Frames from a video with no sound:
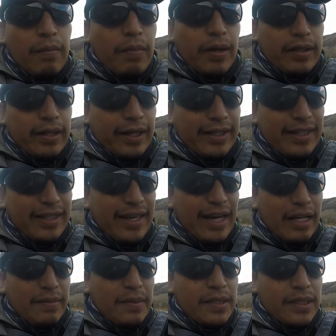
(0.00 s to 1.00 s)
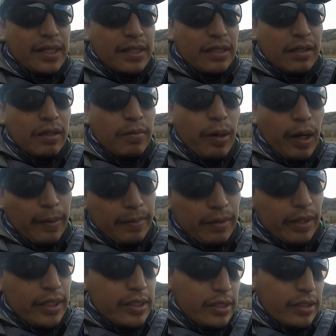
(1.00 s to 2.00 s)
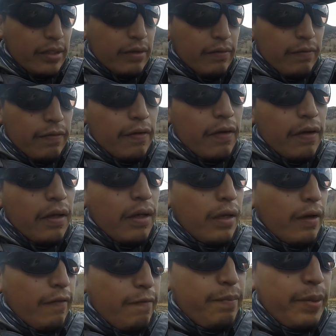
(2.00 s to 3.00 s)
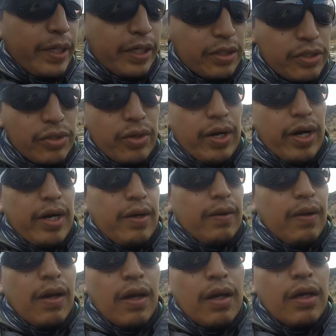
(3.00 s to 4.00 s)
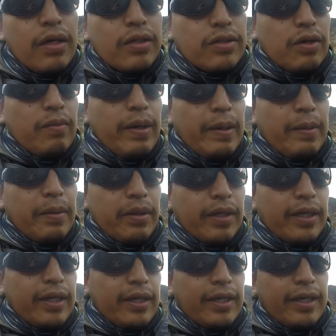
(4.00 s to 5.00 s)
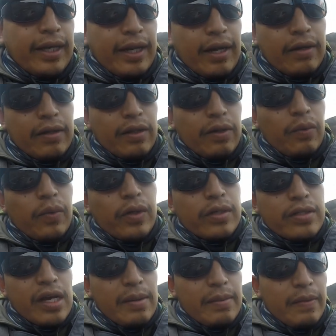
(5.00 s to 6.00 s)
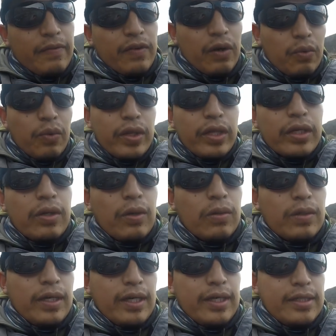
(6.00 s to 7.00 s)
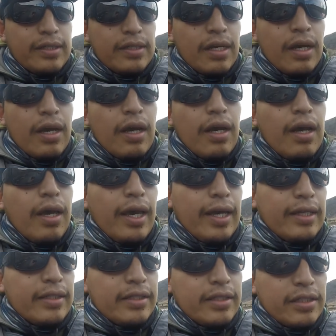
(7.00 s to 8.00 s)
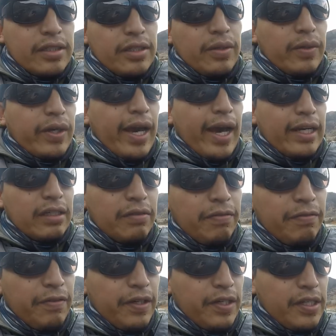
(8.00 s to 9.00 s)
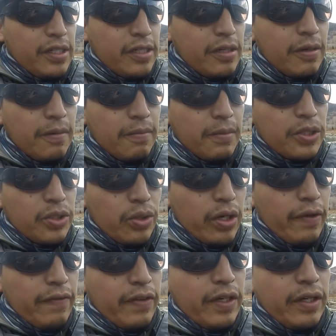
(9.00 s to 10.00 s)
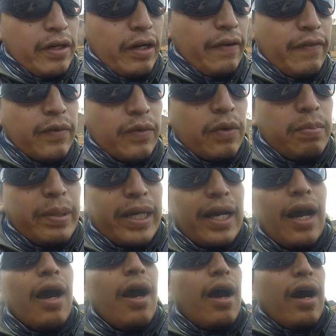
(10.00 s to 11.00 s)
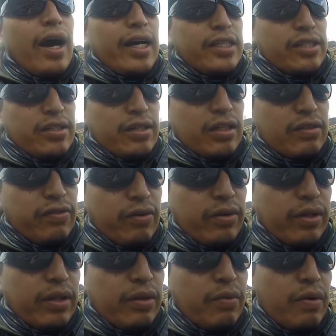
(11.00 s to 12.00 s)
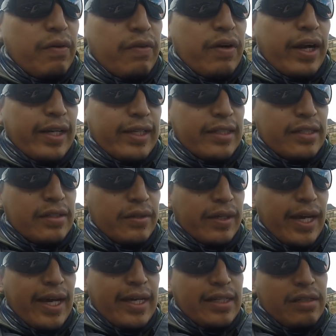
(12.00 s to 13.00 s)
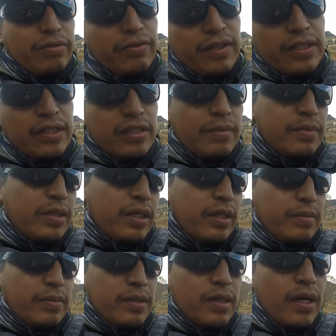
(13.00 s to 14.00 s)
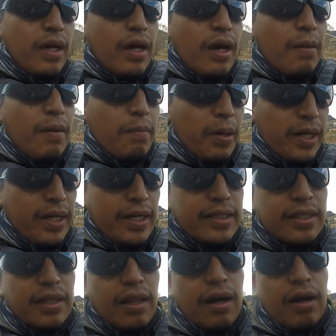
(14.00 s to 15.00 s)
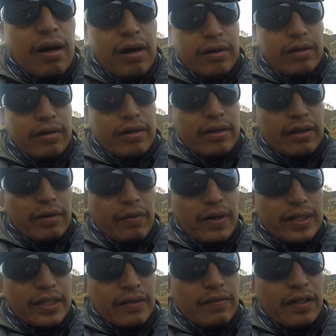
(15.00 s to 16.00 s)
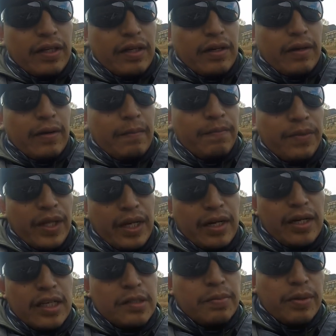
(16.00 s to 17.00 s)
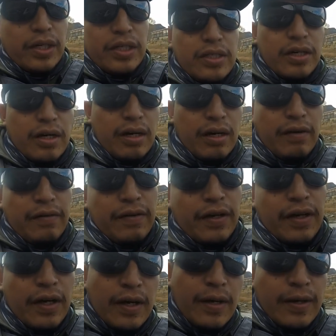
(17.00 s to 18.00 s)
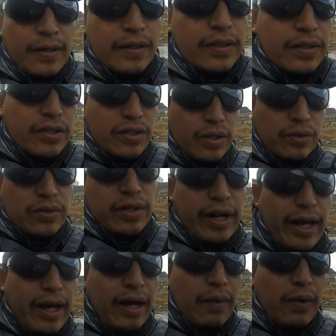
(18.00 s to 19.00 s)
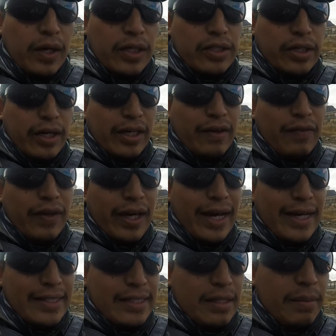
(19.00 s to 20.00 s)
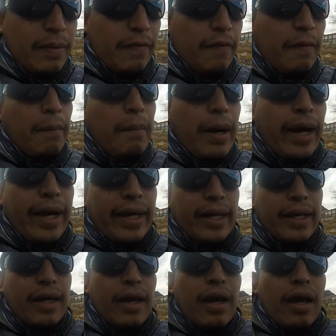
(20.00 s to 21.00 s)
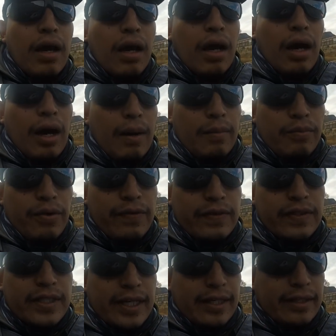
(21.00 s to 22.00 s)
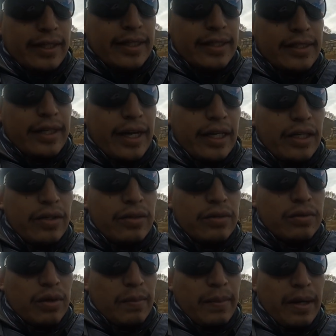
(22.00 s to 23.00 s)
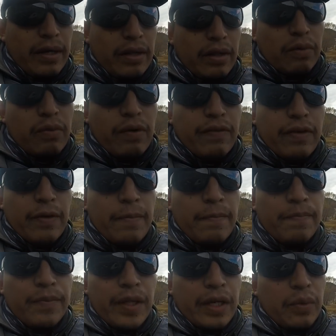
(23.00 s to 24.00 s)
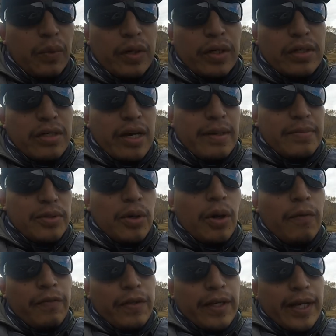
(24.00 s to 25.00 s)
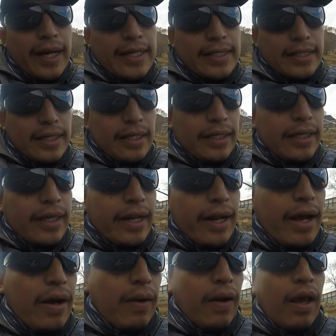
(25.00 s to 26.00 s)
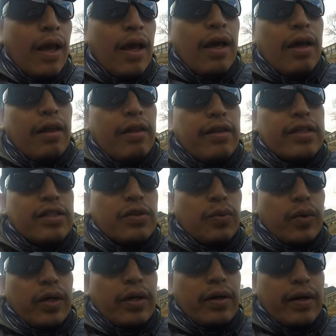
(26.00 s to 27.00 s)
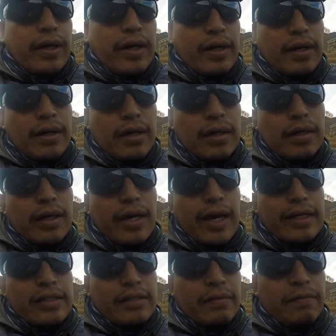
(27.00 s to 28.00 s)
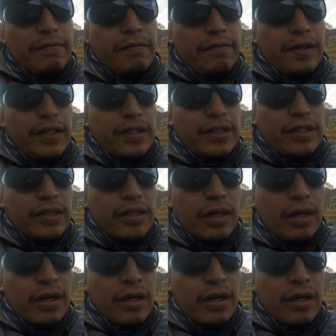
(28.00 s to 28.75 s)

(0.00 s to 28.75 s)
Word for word: but like the Animas has a good population of, of bigger trout, so I'm able to get out in the wintertime, even on really cold days, and still catch fish majority of the year. Even with big ice chunks floating in the river, I can still catch fish sometimes. But it is a lot harder than the rest of the year, and it is pretty tough. So today I want to try to give you guys some of my um, river techniques that I use when I'm out on the river in the wintertime. So hopefully you guys can get out this winter and catch some fish.